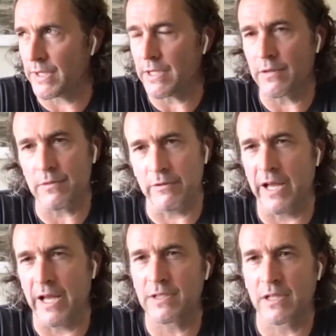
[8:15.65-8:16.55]
thinking through
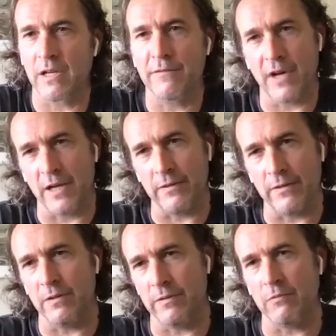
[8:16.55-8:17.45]
that to kind of find
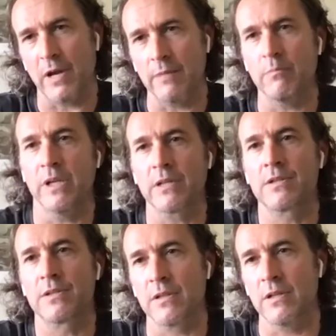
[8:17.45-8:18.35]
the right
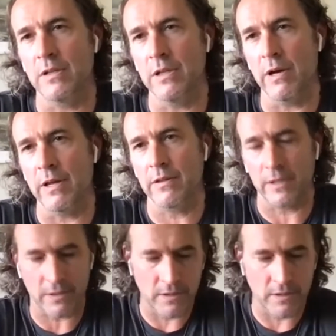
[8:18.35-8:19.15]
mix. And, I